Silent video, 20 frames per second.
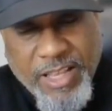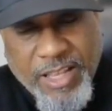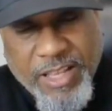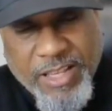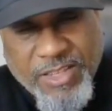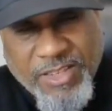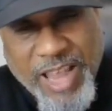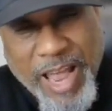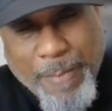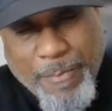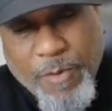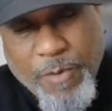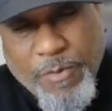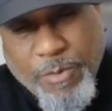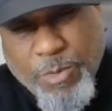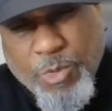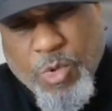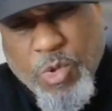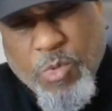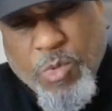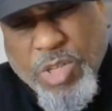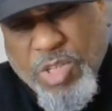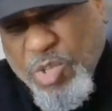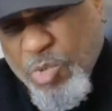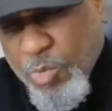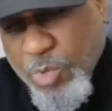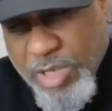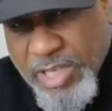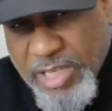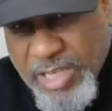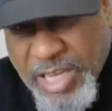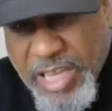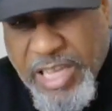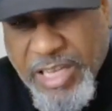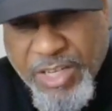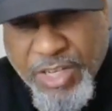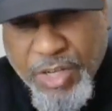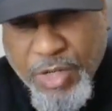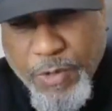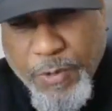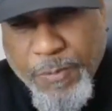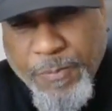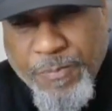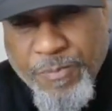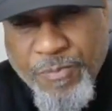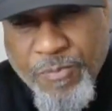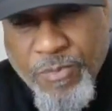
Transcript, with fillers: and stop you from doing what you really need to do.